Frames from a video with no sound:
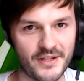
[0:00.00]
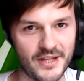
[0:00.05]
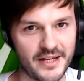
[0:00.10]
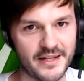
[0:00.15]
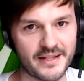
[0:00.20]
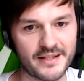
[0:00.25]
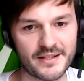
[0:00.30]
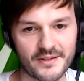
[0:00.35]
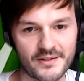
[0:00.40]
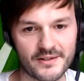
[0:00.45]
you
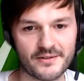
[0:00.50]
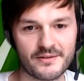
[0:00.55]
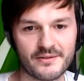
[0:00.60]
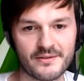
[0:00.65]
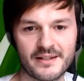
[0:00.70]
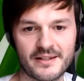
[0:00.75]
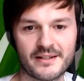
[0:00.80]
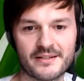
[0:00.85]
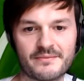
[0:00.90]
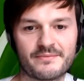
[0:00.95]
get. So
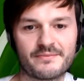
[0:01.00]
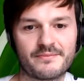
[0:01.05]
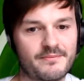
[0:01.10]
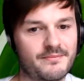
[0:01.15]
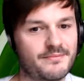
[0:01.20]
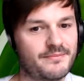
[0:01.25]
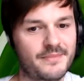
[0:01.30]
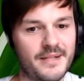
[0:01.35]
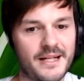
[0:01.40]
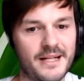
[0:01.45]
I,
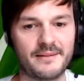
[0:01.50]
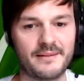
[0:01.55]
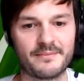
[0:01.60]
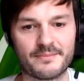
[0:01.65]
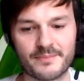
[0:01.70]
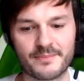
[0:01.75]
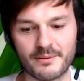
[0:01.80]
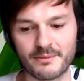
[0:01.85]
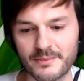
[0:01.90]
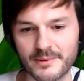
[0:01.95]
yeah,
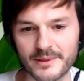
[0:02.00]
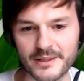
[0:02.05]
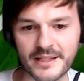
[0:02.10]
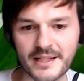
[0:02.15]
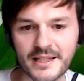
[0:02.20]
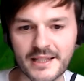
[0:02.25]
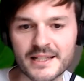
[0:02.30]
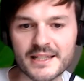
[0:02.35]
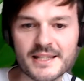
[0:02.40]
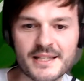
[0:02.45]
probably
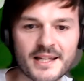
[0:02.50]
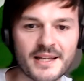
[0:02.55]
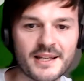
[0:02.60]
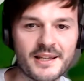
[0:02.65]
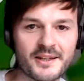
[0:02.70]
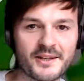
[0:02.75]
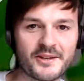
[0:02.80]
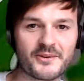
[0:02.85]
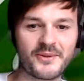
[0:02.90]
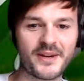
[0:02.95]
not
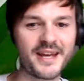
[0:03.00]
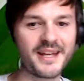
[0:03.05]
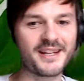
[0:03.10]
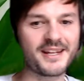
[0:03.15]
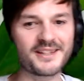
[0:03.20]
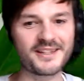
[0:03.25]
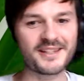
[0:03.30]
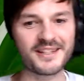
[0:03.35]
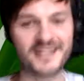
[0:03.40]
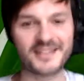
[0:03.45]
telling you
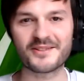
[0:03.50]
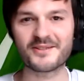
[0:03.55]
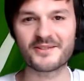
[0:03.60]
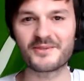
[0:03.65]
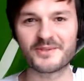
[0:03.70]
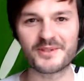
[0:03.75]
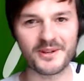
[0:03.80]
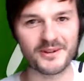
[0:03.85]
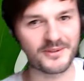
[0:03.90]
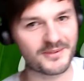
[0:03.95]
anything you
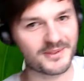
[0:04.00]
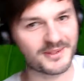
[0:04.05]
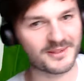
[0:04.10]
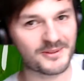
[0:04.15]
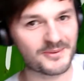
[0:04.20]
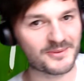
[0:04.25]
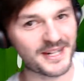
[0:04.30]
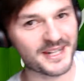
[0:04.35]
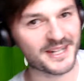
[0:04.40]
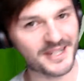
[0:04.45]
don't
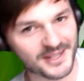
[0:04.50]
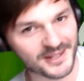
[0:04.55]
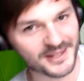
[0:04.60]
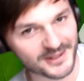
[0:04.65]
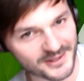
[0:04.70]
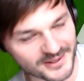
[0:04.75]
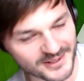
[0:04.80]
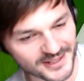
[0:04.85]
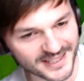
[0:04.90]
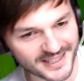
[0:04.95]
already
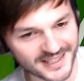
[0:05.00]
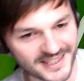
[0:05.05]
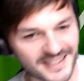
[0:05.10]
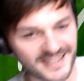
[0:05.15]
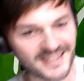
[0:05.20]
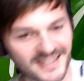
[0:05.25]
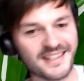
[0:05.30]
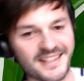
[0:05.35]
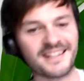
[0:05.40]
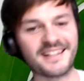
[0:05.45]
know
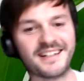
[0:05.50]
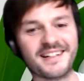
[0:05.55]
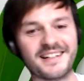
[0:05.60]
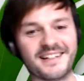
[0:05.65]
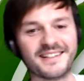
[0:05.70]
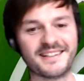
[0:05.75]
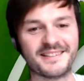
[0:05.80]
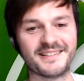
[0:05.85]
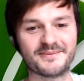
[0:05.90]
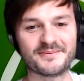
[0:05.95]

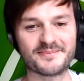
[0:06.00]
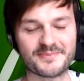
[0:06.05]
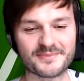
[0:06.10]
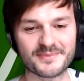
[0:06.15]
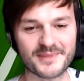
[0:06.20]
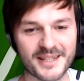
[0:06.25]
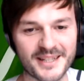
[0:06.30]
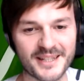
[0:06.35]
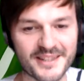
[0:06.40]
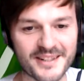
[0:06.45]
um,
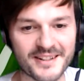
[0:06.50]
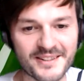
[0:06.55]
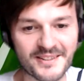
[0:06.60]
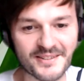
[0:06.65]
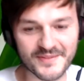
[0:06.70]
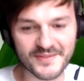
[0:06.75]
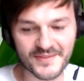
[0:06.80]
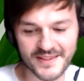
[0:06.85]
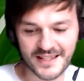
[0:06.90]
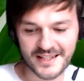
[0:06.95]
but you
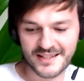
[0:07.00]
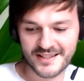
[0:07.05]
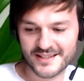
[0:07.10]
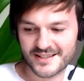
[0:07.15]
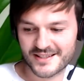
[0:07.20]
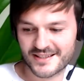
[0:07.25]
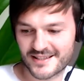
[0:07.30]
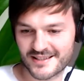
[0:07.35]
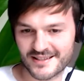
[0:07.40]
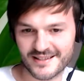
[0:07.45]
know,
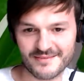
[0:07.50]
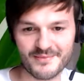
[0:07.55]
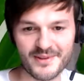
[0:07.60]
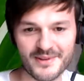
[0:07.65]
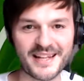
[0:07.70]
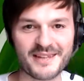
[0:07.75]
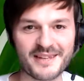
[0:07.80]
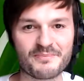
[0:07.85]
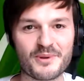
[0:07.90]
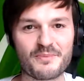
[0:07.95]
there's
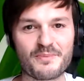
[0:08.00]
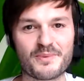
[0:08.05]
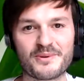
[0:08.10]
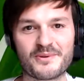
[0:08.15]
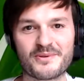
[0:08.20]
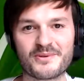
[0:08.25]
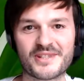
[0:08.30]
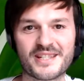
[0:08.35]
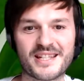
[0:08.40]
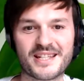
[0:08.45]
many people
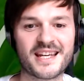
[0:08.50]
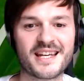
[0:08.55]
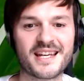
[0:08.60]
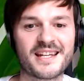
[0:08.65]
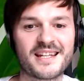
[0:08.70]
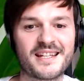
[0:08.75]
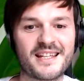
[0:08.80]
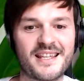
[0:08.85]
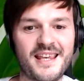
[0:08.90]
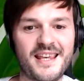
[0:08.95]
who
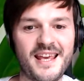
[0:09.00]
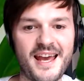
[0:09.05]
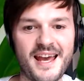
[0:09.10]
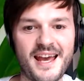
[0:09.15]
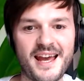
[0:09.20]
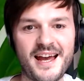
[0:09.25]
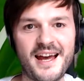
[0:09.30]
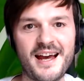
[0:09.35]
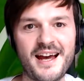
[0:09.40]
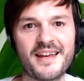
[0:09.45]
say,
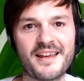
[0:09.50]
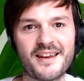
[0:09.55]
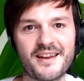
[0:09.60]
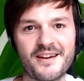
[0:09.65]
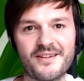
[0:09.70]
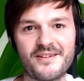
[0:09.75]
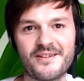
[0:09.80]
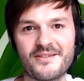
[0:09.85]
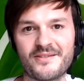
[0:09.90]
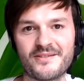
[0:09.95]
"Yeah, I
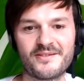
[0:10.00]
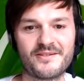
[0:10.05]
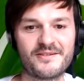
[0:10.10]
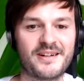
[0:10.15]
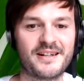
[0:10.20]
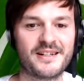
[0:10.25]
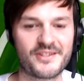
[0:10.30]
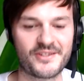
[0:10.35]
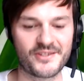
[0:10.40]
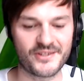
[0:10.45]
know
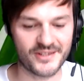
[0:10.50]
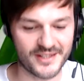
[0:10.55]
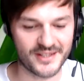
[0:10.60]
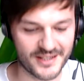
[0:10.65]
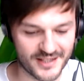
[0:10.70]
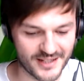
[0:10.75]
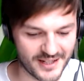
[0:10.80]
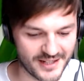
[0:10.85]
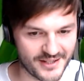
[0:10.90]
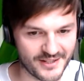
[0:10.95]
I
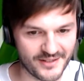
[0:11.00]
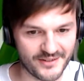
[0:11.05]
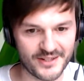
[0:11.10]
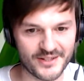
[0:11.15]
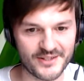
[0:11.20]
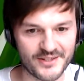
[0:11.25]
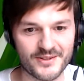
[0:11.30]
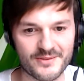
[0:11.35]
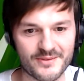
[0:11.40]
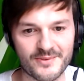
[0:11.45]
shouldn't. I know
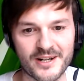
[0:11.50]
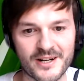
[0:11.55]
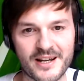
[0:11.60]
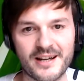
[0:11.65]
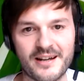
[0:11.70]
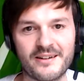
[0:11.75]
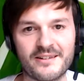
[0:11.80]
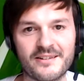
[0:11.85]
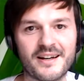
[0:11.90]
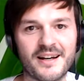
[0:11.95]
I should work
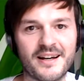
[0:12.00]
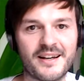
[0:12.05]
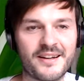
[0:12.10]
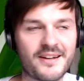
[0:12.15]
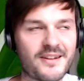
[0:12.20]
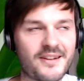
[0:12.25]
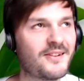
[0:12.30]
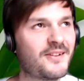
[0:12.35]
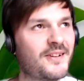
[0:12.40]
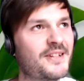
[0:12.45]
out. I
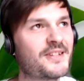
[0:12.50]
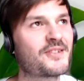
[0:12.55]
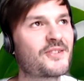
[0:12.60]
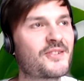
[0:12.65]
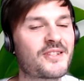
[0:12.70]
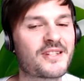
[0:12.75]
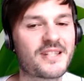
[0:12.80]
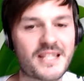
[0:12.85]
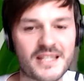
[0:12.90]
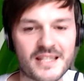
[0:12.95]
know I
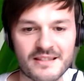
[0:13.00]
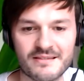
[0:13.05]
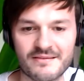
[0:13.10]
should.